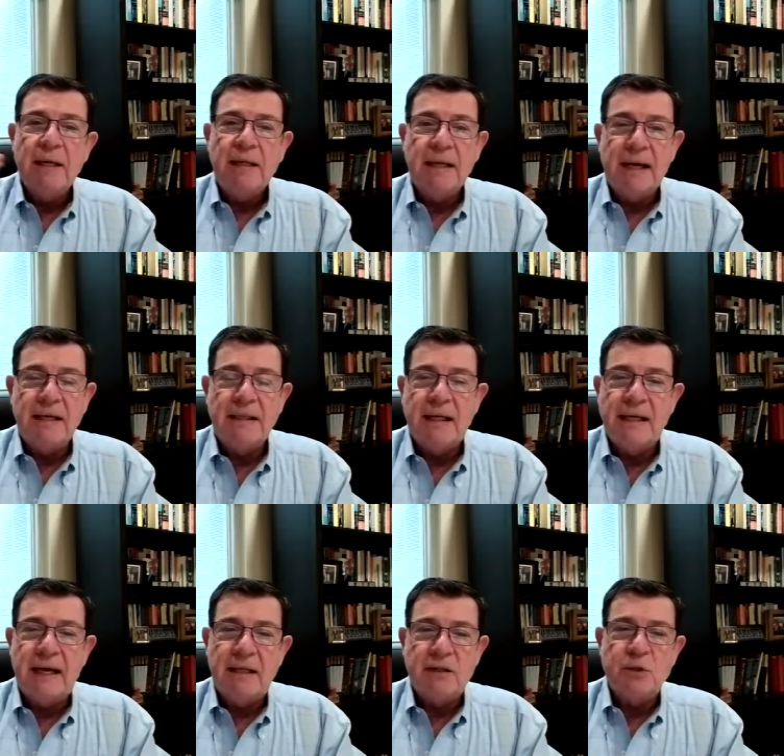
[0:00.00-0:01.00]
lighting the
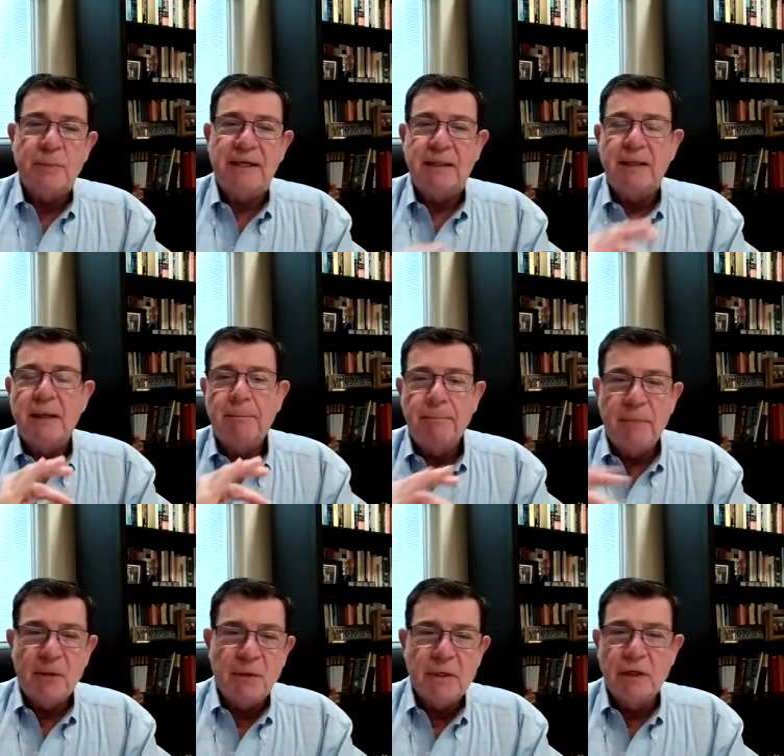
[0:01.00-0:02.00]
candles, but it
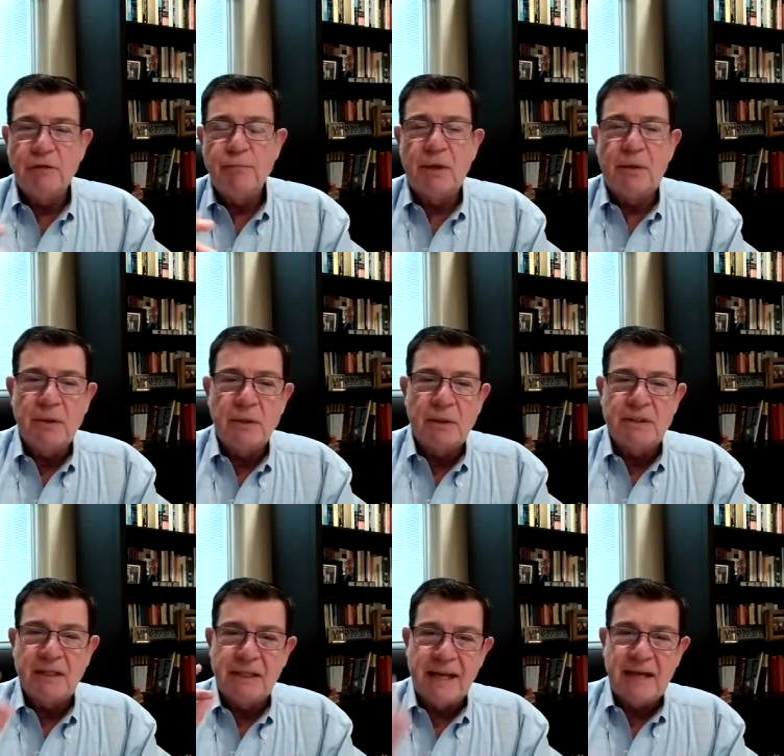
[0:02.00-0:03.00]
miracle of miracles.
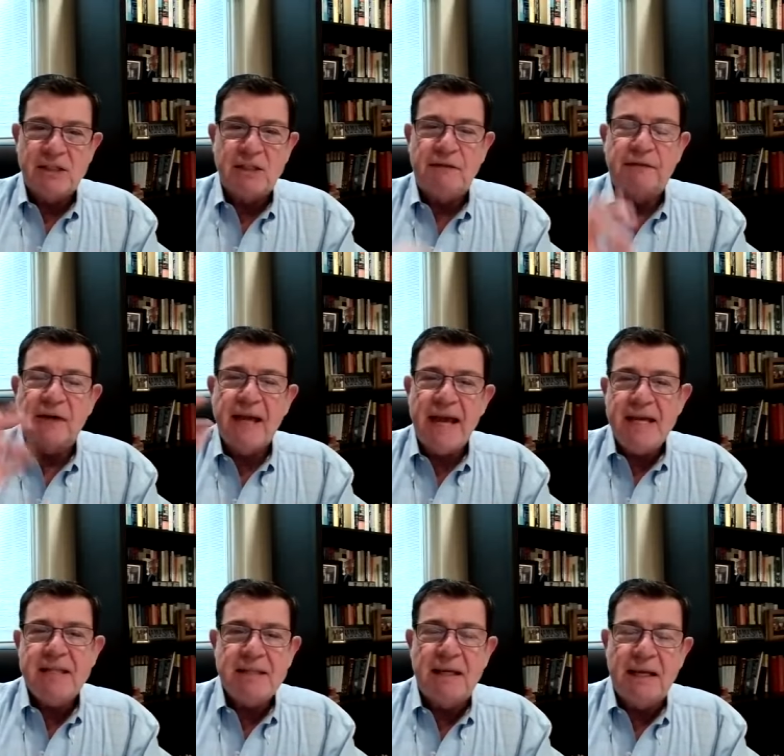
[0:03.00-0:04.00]
It lasted for
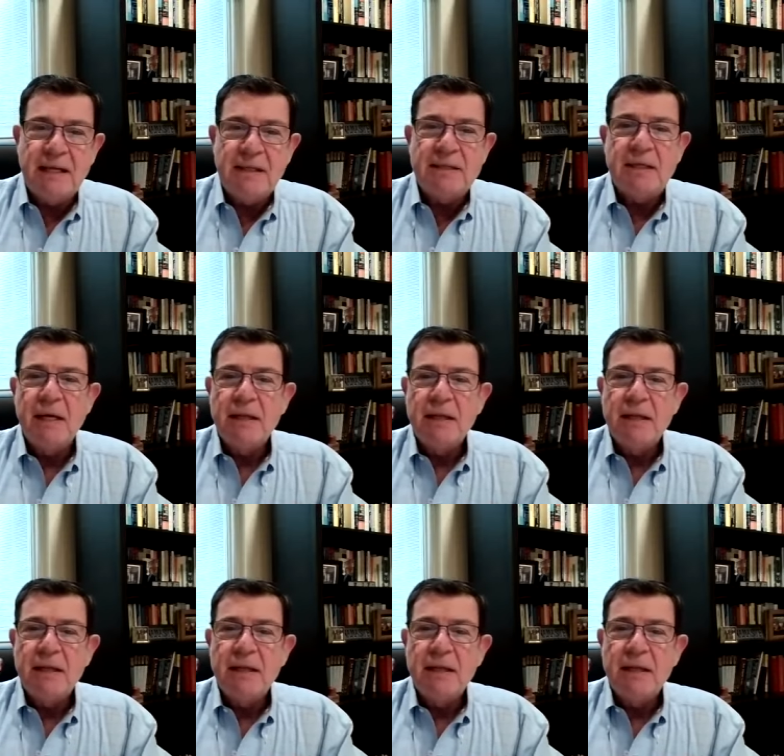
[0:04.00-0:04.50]
eight days.